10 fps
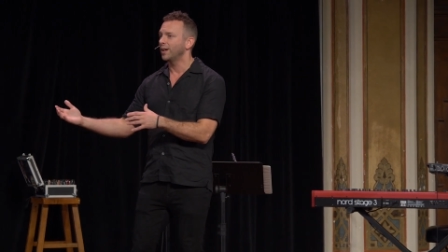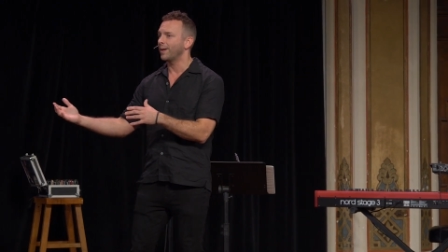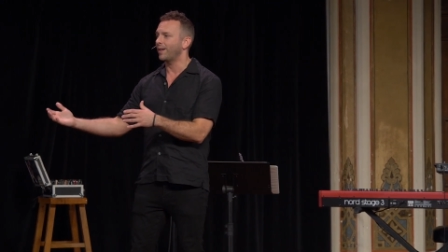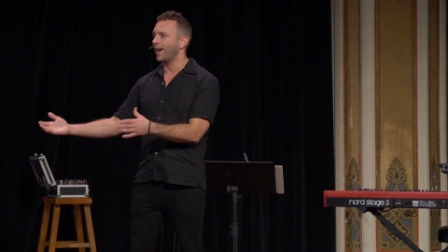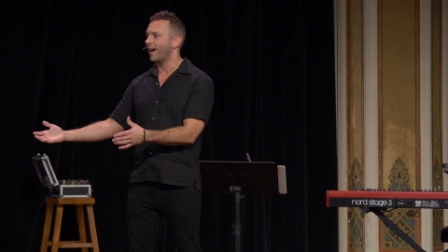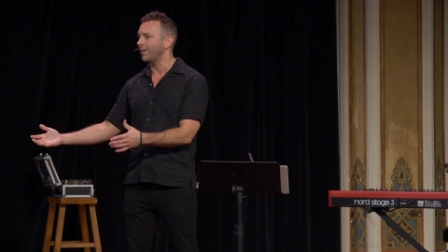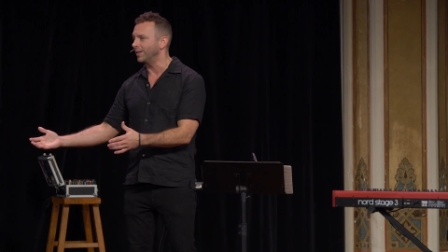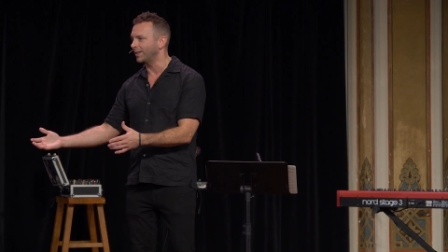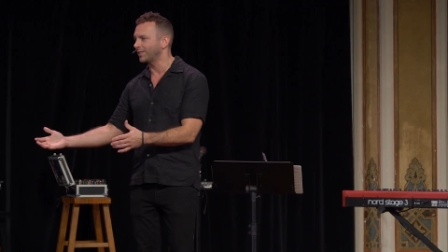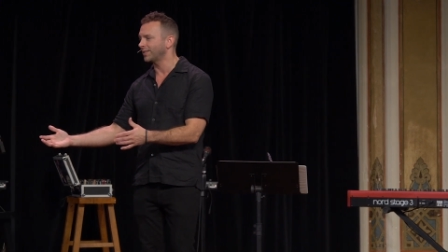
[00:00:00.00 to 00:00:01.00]
about
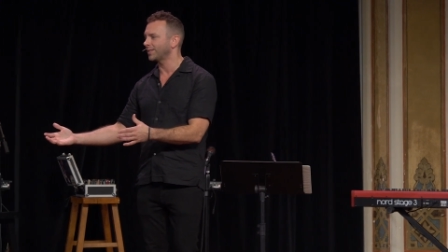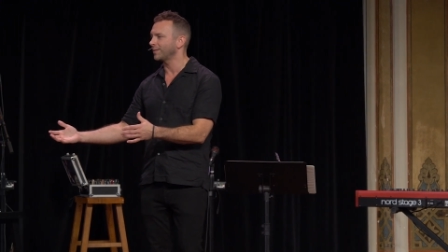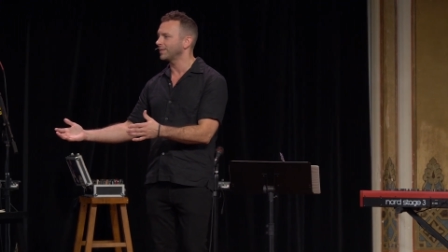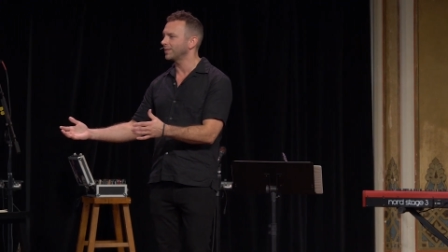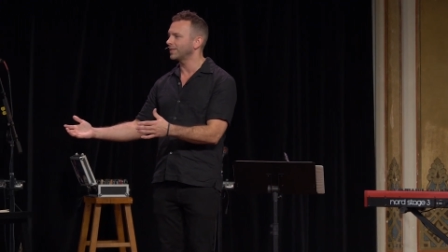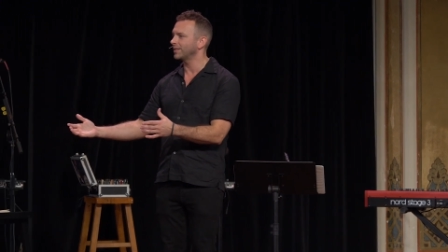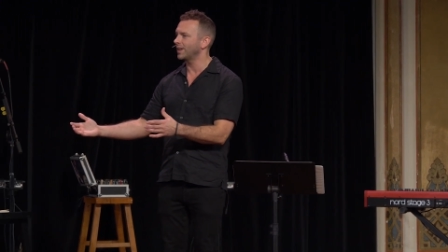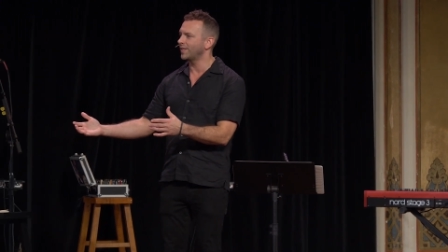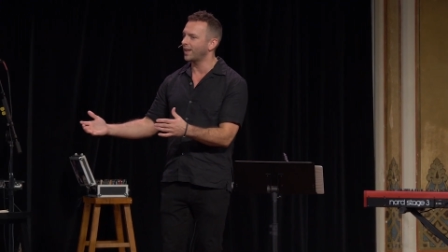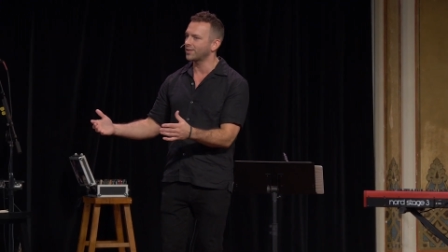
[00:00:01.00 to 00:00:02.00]
Alex,
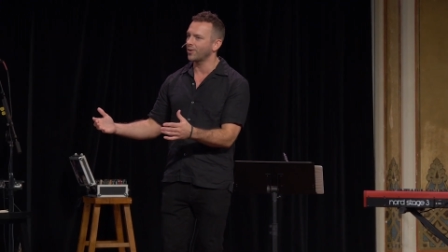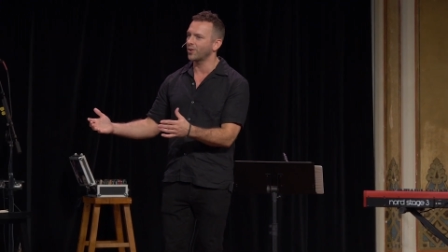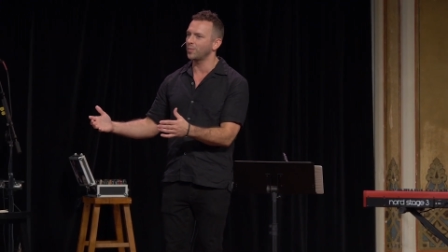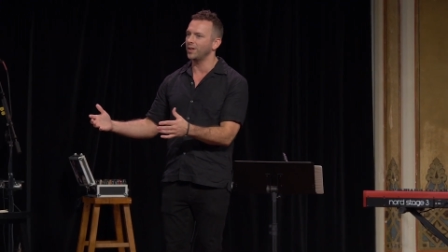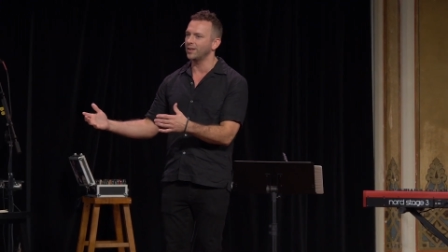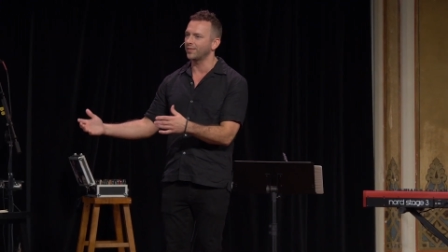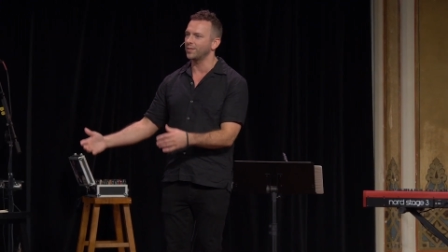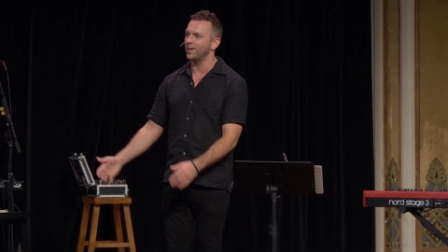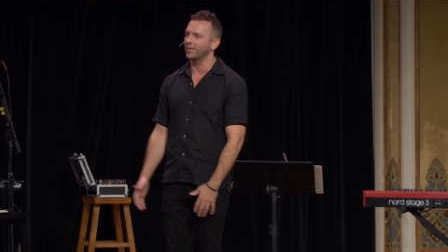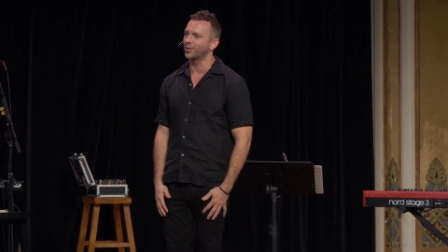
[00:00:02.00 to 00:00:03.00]
and that turned me enough
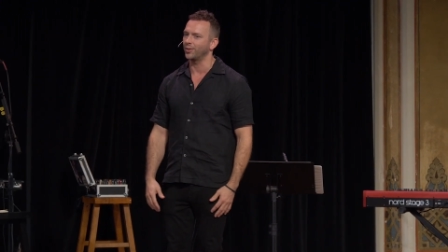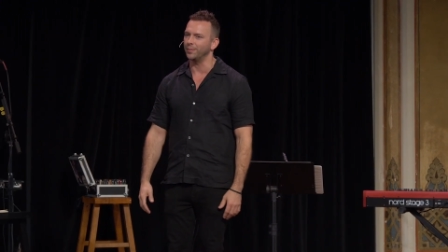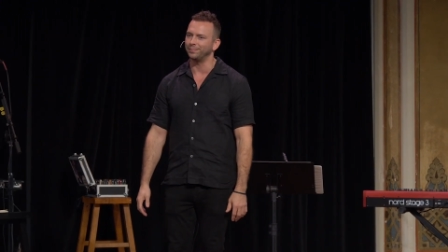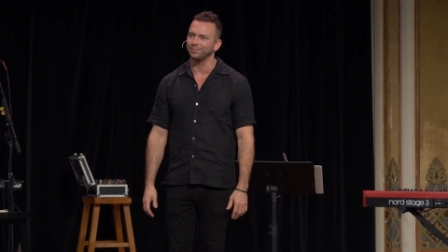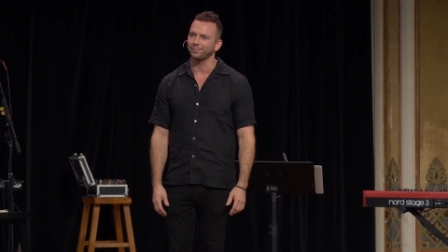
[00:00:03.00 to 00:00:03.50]
to make the trip.